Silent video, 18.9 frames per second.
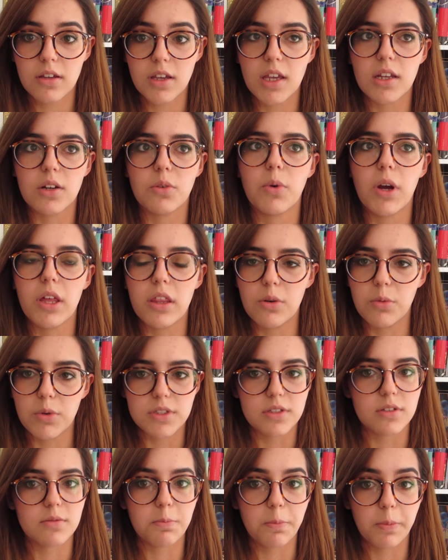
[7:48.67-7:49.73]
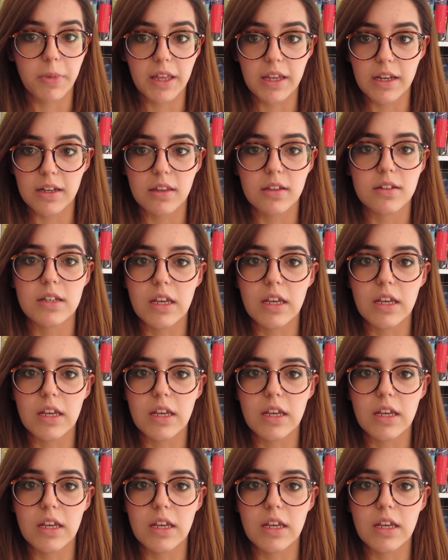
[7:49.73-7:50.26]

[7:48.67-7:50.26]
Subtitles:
in a way that wasn't blatantly